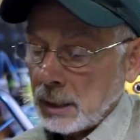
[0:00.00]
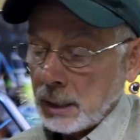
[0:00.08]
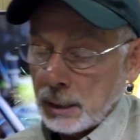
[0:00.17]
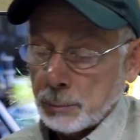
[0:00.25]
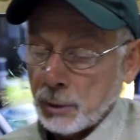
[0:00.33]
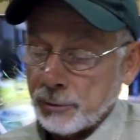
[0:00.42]

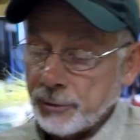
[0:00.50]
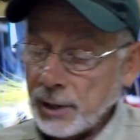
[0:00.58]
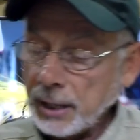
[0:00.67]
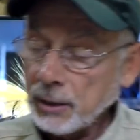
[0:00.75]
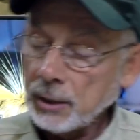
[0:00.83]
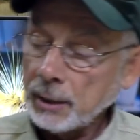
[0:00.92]
And I'm going to
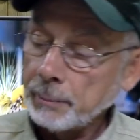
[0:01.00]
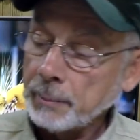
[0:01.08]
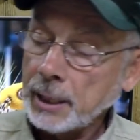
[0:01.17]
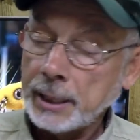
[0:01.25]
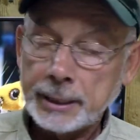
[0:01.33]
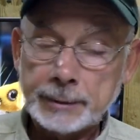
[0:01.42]
fire up
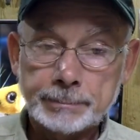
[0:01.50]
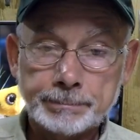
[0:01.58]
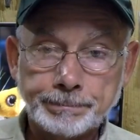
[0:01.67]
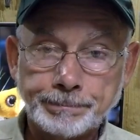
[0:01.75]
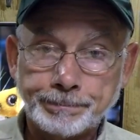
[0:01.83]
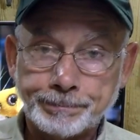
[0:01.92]
my
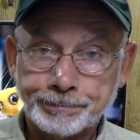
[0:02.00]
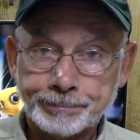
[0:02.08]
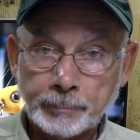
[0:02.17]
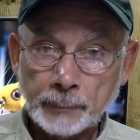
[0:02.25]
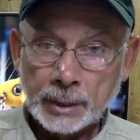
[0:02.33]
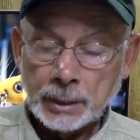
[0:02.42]

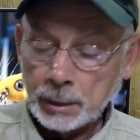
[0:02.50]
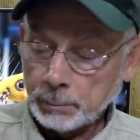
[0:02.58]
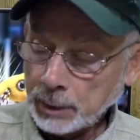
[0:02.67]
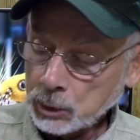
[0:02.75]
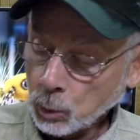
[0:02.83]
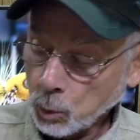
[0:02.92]

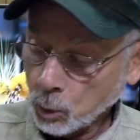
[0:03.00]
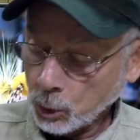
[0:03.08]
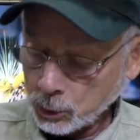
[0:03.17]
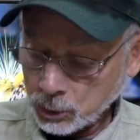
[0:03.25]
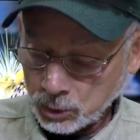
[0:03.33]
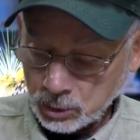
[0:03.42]
my
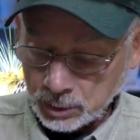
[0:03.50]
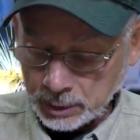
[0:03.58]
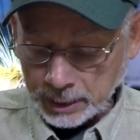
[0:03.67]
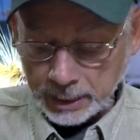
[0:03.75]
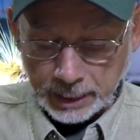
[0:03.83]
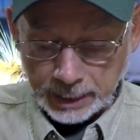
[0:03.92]
torch,
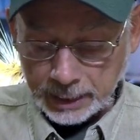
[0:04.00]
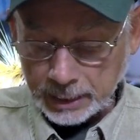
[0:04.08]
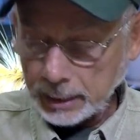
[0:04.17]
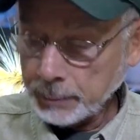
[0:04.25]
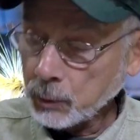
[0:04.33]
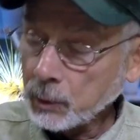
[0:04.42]
and
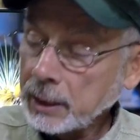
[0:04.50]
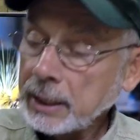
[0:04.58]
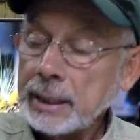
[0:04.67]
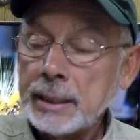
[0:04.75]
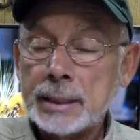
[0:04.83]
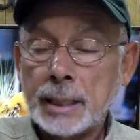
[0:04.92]
I'm going to
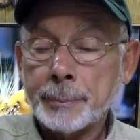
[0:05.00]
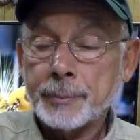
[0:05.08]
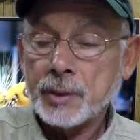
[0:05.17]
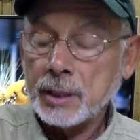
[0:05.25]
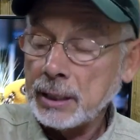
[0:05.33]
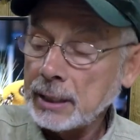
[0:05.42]
heat
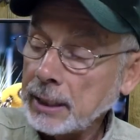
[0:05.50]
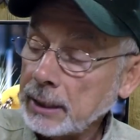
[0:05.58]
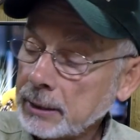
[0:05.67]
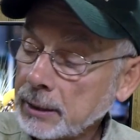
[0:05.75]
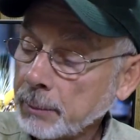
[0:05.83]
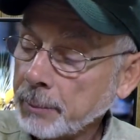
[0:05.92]
up the
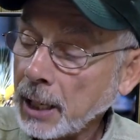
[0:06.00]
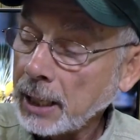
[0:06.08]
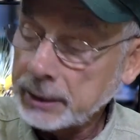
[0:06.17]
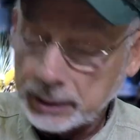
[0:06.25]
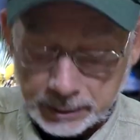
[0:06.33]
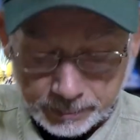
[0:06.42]

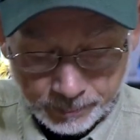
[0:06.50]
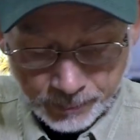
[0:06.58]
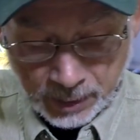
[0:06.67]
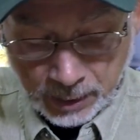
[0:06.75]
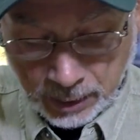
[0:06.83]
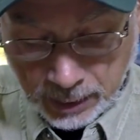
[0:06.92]
bodkin
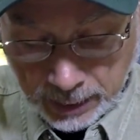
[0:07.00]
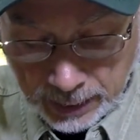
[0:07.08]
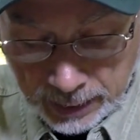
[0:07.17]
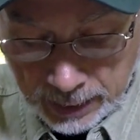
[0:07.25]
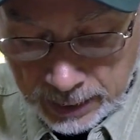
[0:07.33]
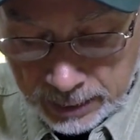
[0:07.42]

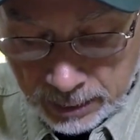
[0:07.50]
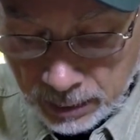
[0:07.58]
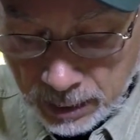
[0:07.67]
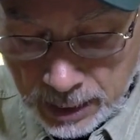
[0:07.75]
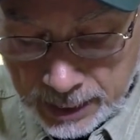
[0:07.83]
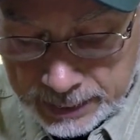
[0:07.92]
and
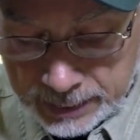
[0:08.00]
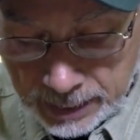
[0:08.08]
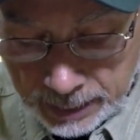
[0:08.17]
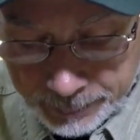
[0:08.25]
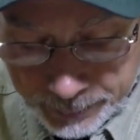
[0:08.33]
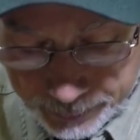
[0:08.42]
line up